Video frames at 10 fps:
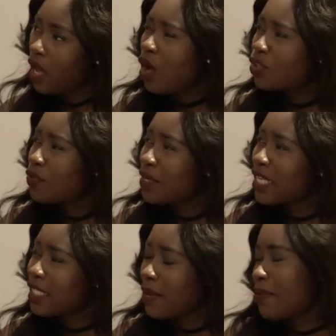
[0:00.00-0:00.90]
Oh, during
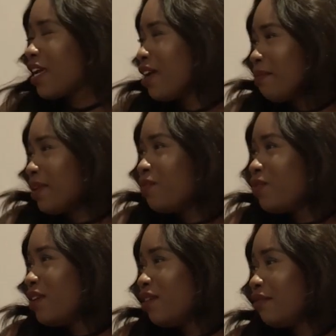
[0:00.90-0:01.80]
that time, I mean,
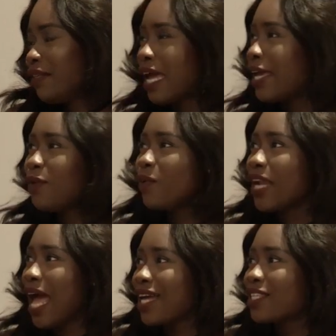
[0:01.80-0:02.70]
he
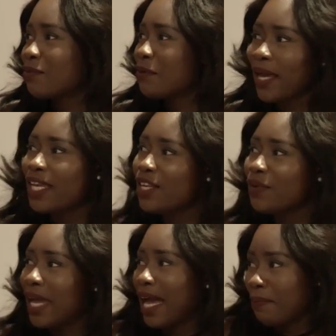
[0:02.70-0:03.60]
would ask me, but he
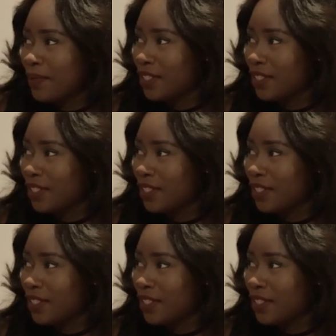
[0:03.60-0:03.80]
knew it happened.